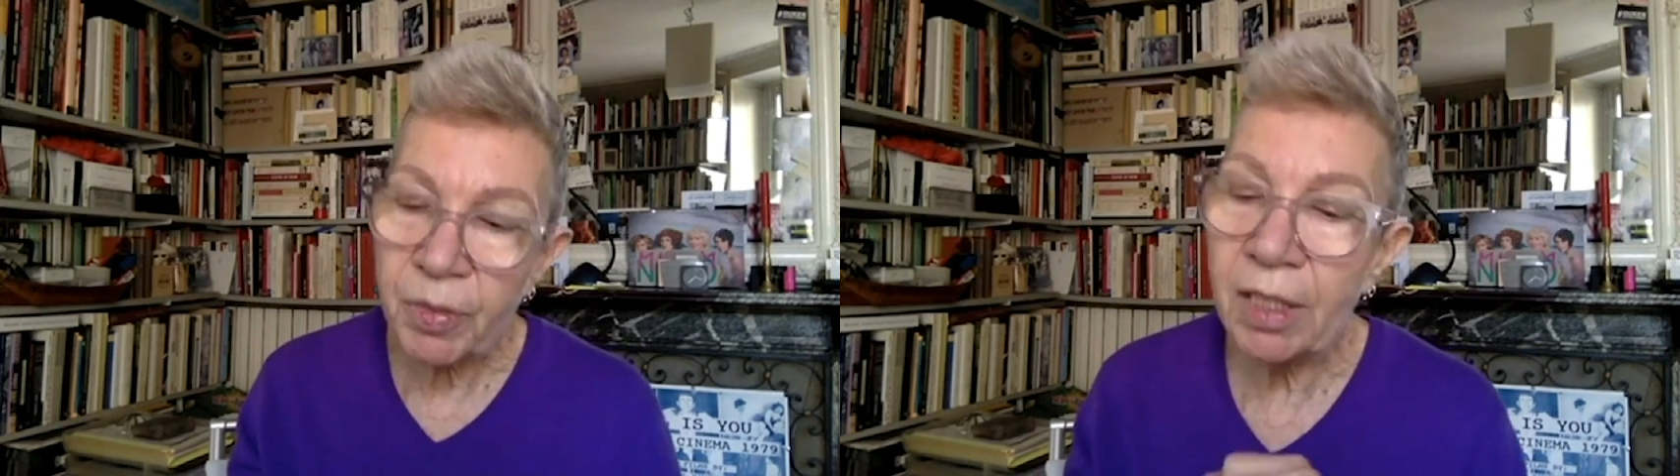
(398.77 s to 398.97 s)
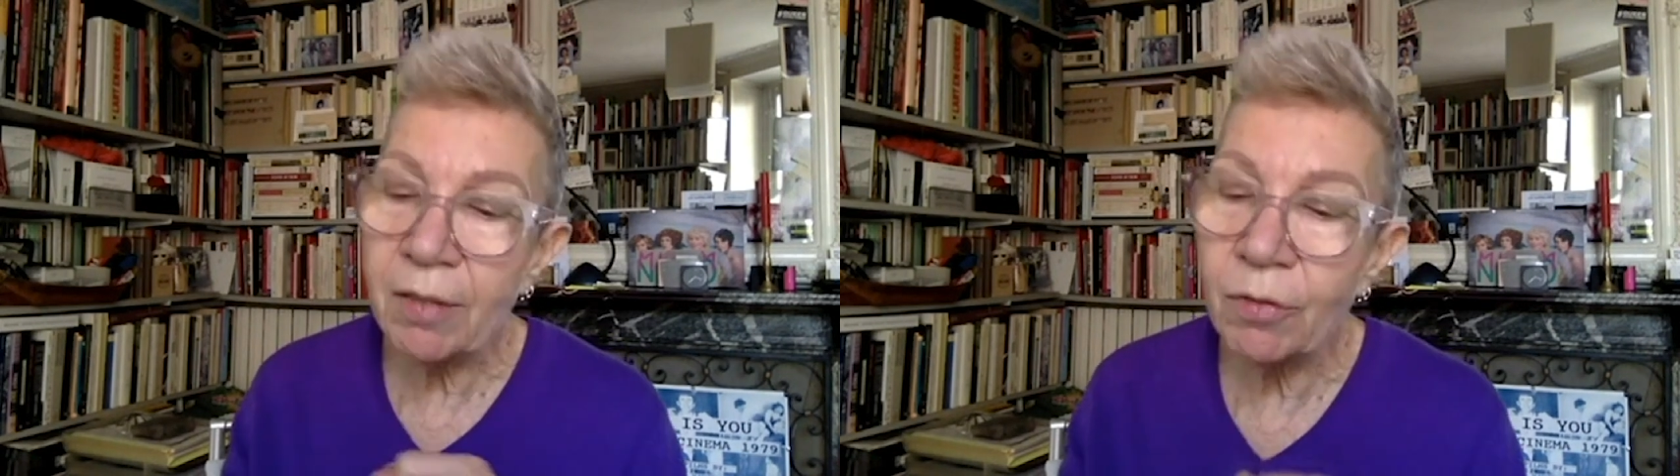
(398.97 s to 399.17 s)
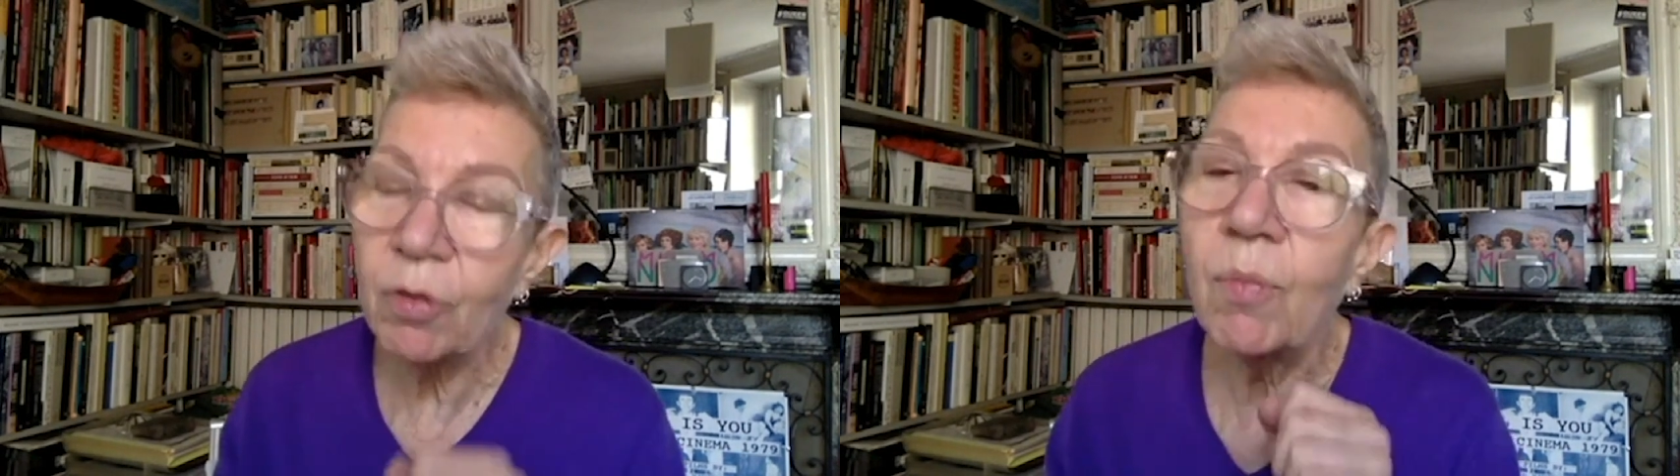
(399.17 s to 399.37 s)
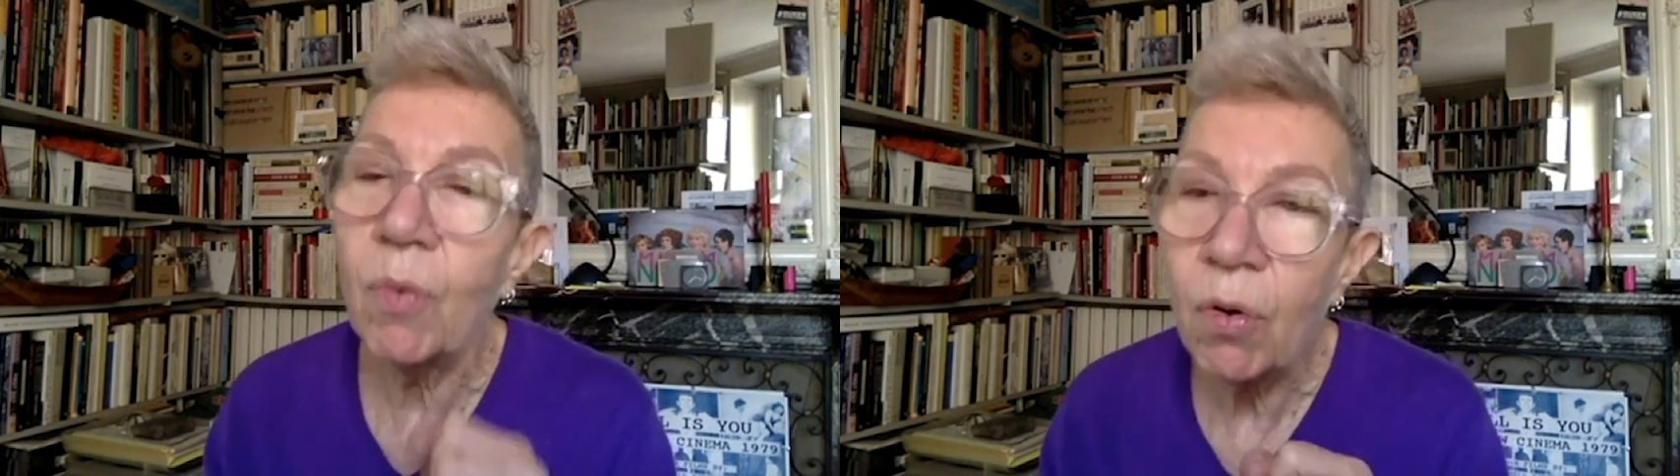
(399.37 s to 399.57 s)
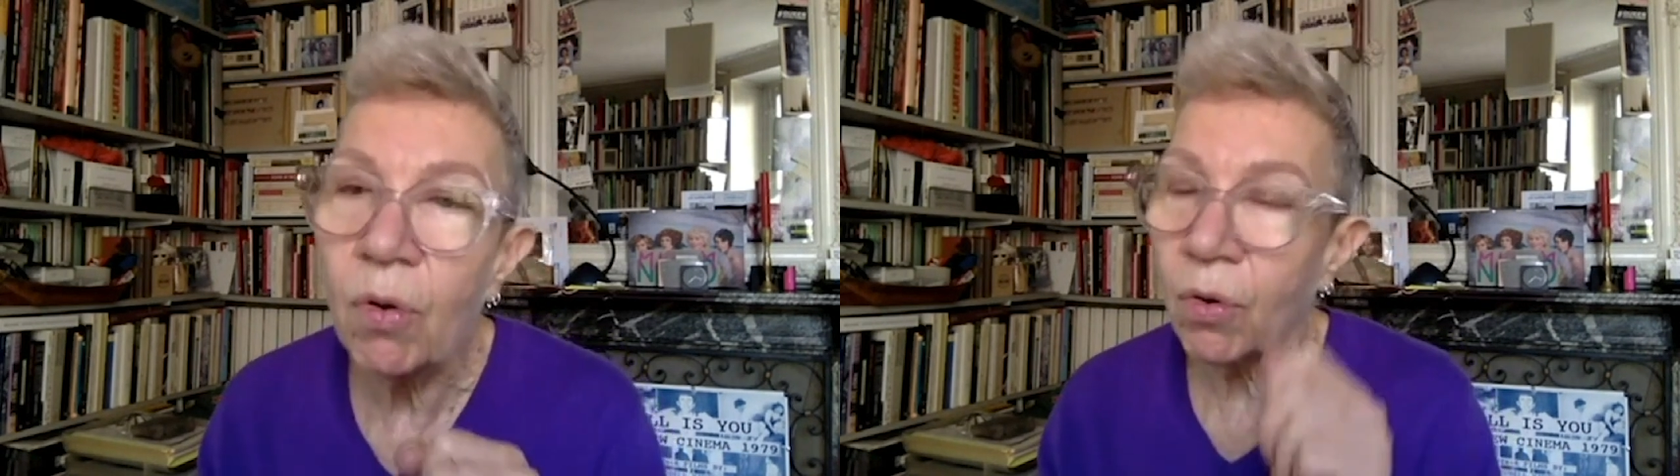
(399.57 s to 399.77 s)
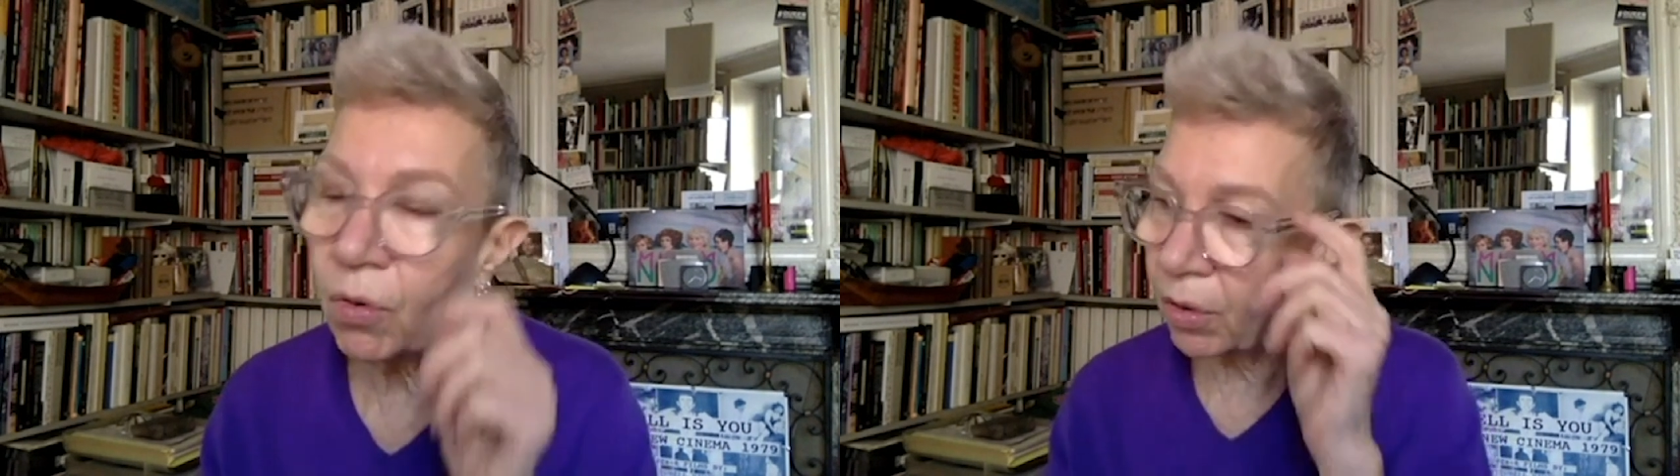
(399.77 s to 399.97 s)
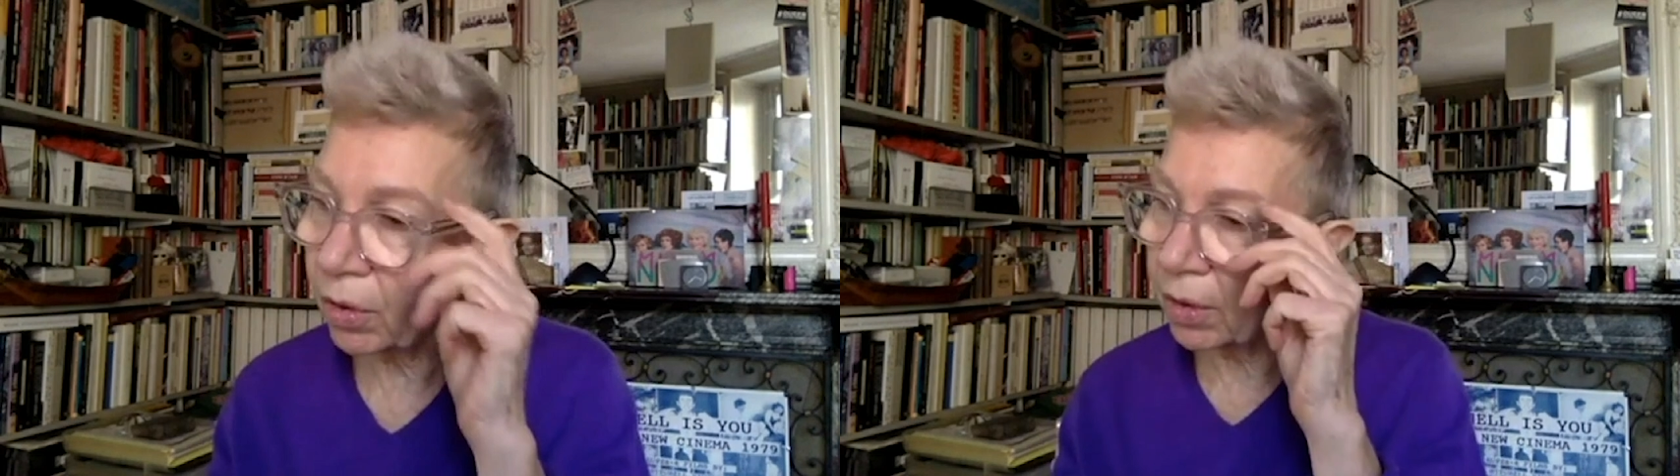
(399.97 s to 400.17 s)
me even more